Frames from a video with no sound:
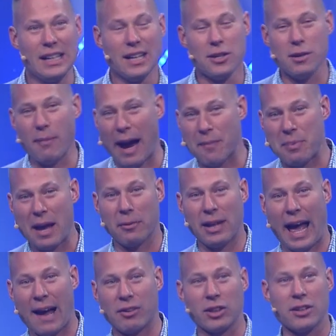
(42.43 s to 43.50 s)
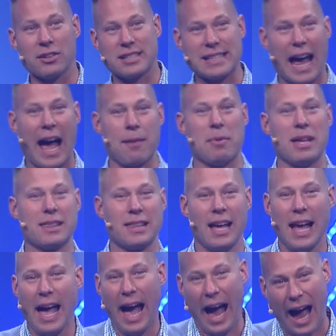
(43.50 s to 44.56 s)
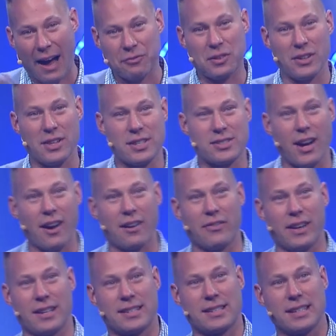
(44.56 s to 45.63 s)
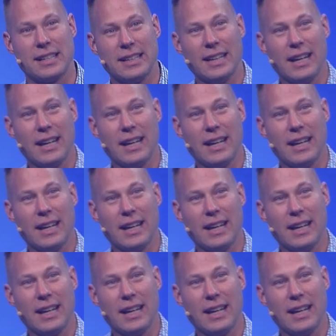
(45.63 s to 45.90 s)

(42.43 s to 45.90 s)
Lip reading: You might be able to have a little Sabbath after the service.